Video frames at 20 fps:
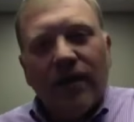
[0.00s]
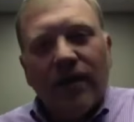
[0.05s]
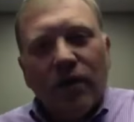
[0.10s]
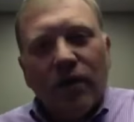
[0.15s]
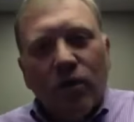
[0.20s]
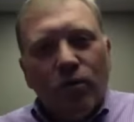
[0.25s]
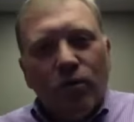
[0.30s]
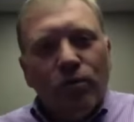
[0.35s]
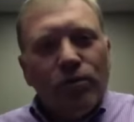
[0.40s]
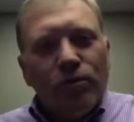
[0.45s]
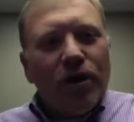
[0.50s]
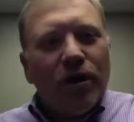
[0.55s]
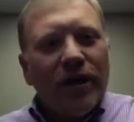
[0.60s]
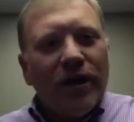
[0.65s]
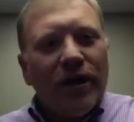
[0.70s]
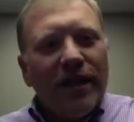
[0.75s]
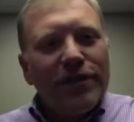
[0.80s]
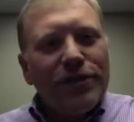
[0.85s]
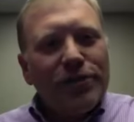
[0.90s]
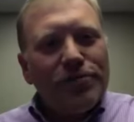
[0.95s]
Who's going
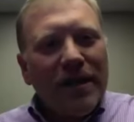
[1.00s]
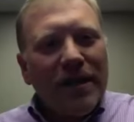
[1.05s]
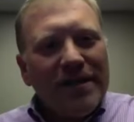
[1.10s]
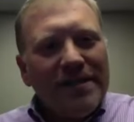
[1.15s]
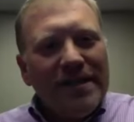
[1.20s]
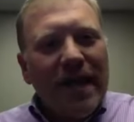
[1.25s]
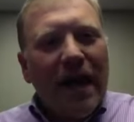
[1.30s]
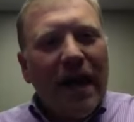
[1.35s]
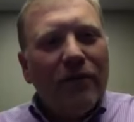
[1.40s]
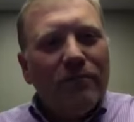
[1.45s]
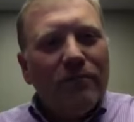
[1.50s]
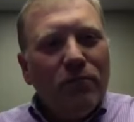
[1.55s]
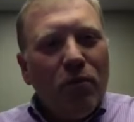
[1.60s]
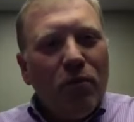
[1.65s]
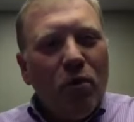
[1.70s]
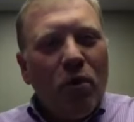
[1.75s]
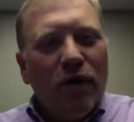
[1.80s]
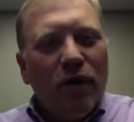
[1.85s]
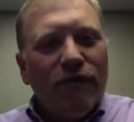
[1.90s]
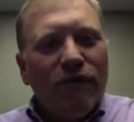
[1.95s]
to get stressed out
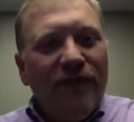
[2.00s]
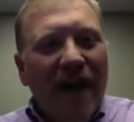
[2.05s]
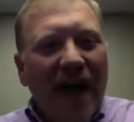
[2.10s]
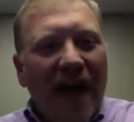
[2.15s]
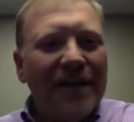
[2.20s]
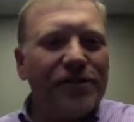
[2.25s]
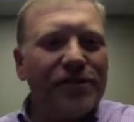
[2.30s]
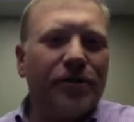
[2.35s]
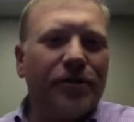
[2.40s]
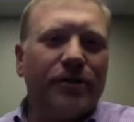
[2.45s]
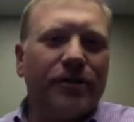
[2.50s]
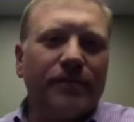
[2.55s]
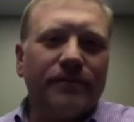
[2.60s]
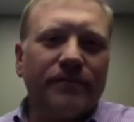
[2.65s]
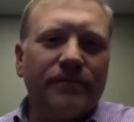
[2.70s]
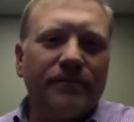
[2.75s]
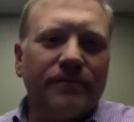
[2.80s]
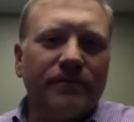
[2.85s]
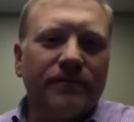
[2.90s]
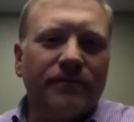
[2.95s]
more faster?
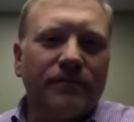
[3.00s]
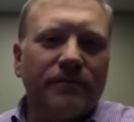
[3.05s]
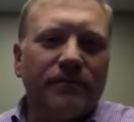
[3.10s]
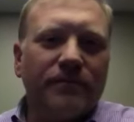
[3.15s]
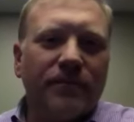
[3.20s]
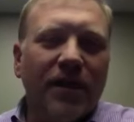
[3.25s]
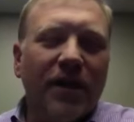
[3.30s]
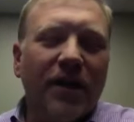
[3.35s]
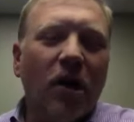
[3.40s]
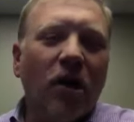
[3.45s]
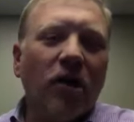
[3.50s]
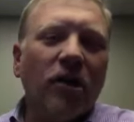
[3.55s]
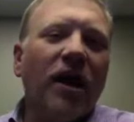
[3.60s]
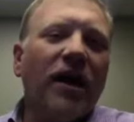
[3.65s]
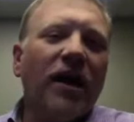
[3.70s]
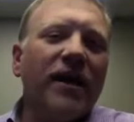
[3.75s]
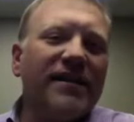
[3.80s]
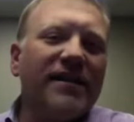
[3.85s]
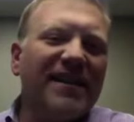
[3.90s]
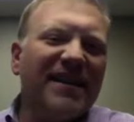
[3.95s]
In all
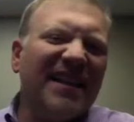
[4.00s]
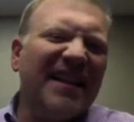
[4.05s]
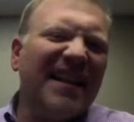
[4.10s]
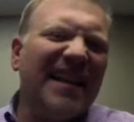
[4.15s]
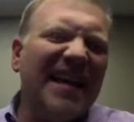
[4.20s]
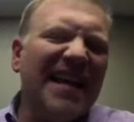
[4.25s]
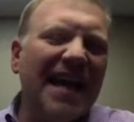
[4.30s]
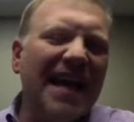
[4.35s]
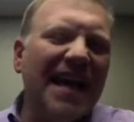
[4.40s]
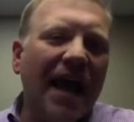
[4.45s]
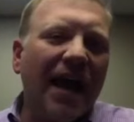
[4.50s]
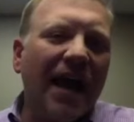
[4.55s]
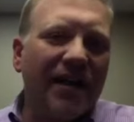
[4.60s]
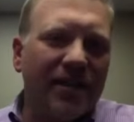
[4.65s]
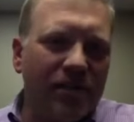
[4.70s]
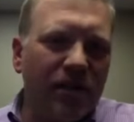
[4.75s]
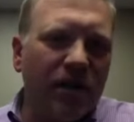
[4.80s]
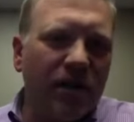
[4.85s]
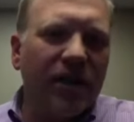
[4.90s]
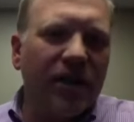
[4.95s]
honesty, the EA
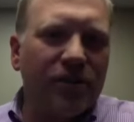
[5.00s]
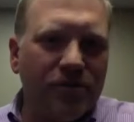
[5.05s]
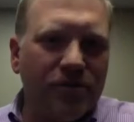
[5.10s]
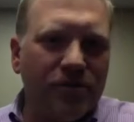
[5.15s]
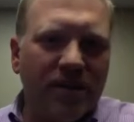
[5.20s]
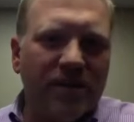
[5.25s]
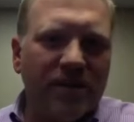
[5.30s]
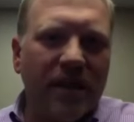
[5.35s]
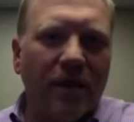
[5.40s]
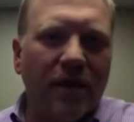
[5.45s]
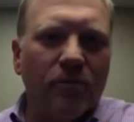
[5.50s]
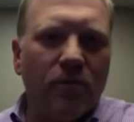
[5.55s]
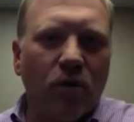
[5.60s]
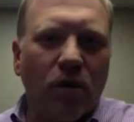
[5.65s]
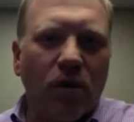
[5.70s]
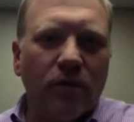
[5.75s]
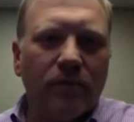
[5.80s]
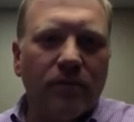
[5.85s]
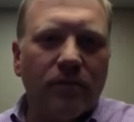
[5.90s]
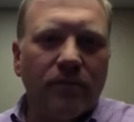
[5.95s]
is going to get stressed out more.